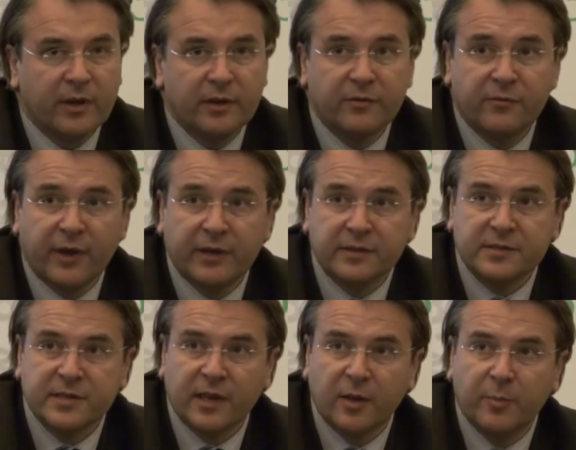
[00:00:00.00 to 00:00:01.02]
And in fact,
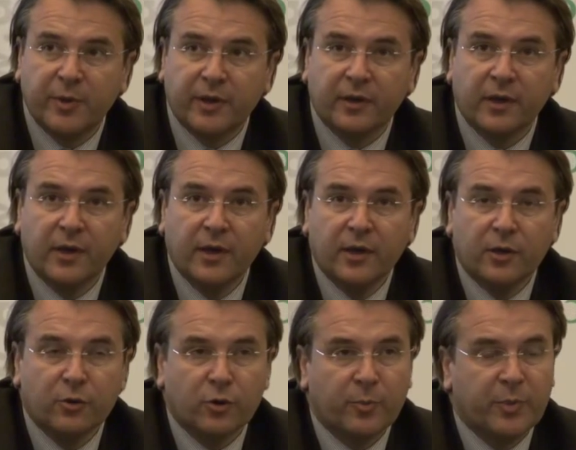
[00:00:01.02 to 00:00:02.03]
it's helping
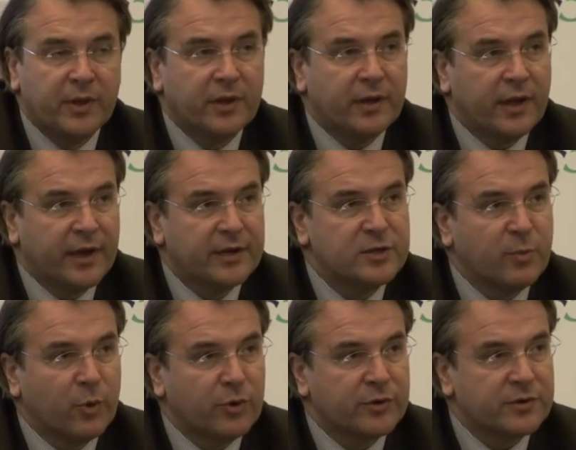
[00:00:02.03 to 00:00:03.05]
European
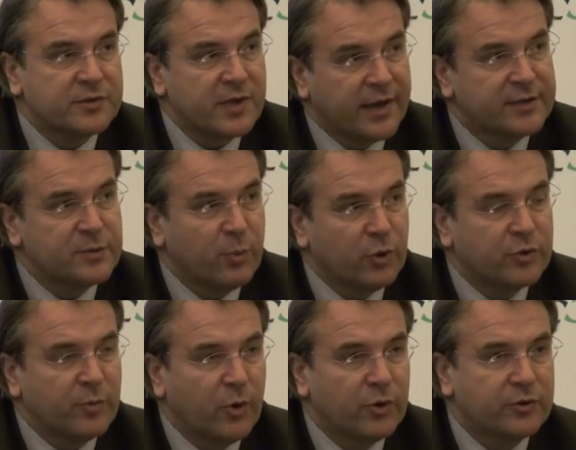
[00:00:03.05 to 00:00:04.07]
exporters
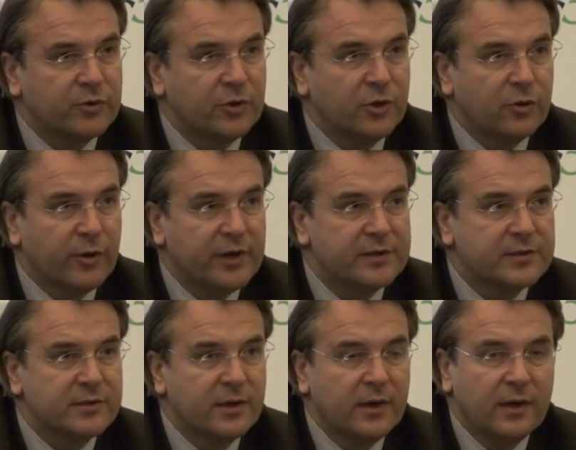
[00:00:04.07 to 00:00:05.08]
export more to the
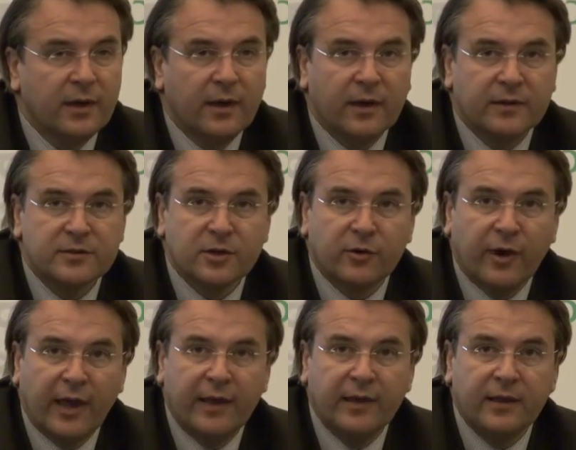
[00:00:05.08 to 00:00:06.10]
US and so
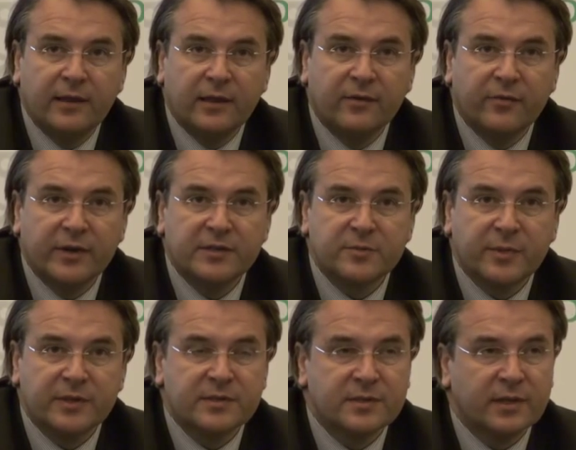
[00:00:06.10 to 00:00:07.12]
any
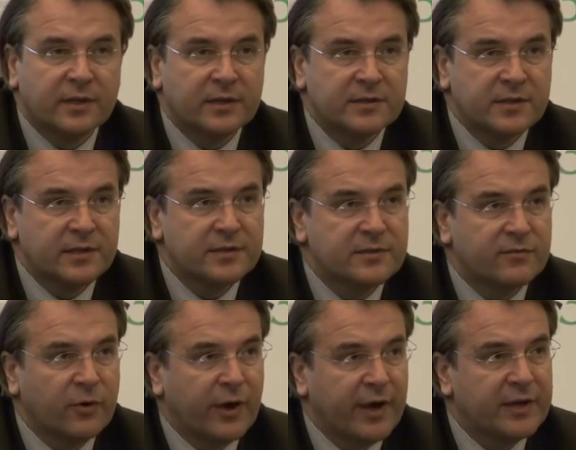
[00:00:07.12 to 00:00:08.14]
investments that exist
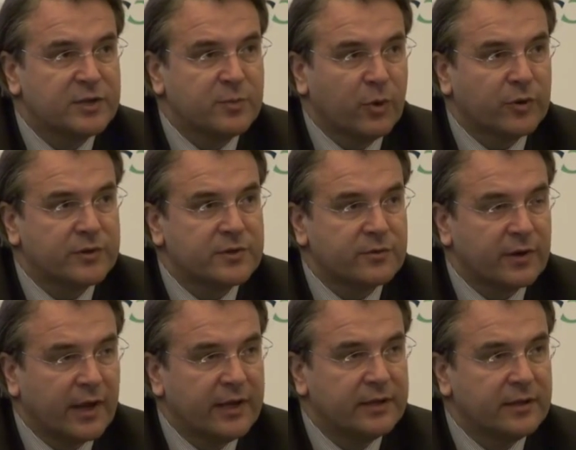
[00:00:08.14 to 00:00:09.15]
for exports
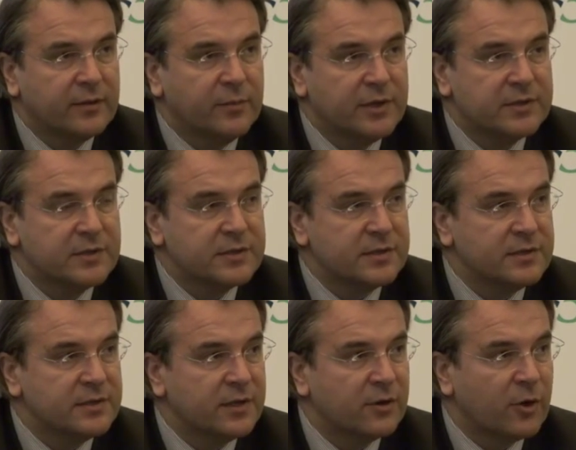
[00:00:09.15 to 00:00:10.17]
related
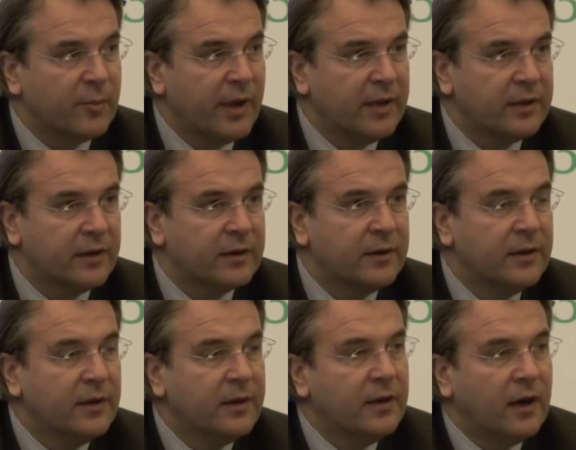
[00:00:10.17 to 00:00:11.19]
businesses in Romania
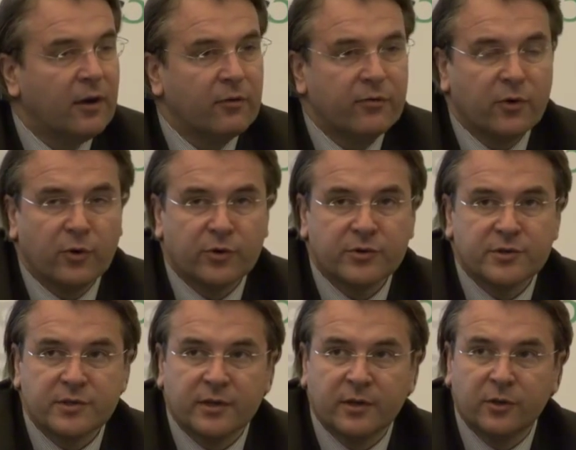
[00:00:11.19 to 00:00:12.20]
are of
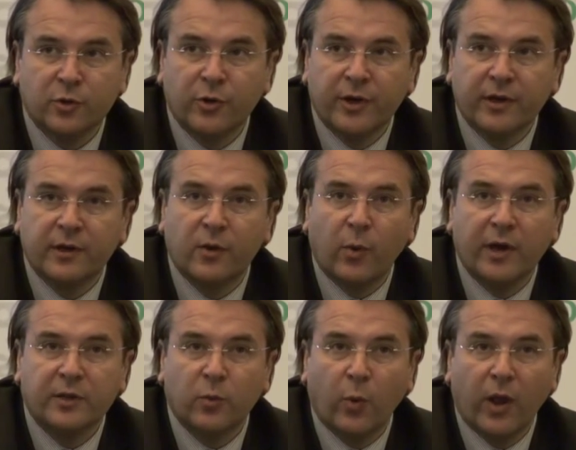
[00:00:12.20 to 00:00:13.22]
course uh, doing
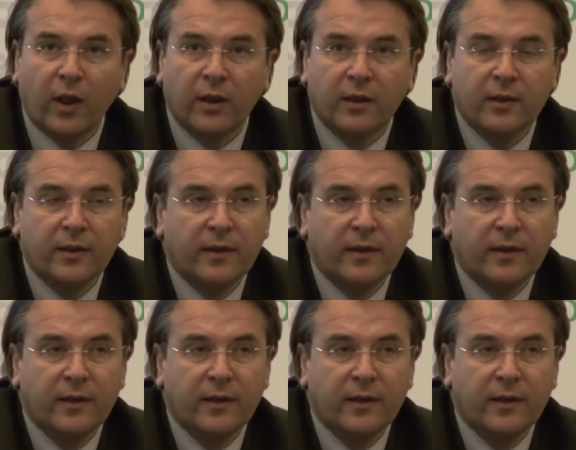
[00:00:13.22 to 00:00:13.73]
quite well.